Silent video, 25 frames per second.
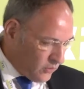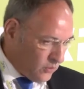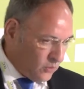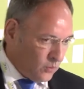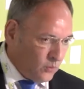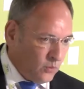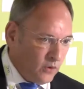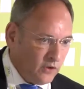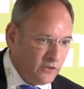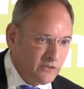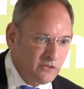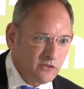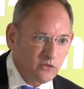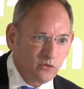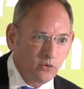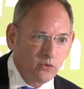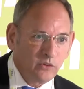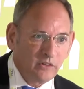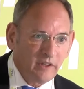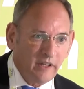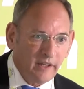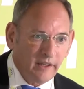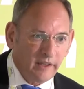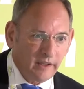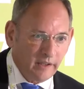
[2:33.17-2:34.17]
wants to
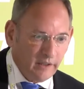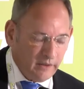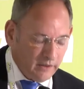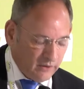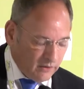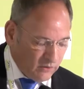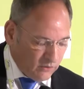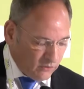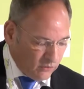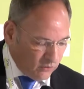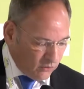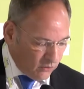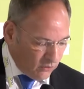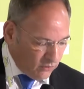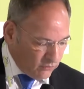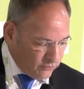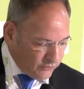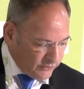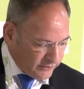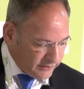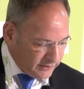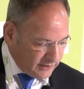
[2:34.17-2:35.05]
take over